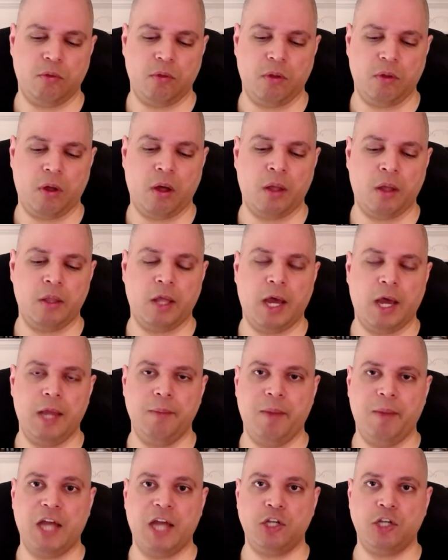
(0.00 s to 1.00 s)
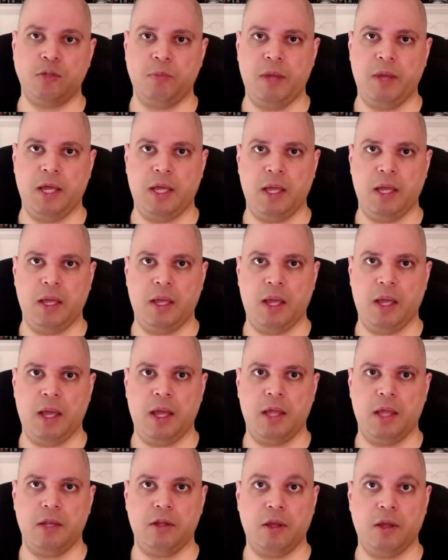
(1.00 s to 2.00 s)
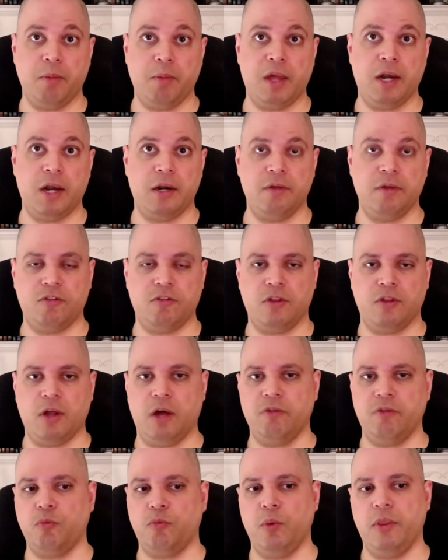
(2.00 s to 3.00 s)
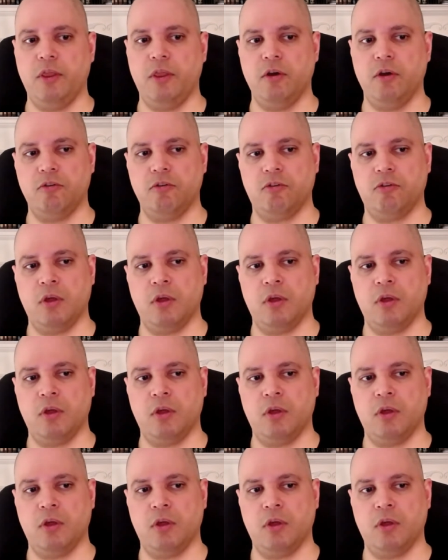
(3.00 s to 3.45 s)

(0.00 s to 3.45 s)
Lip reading: online matchmaking and competitive stuff, when there's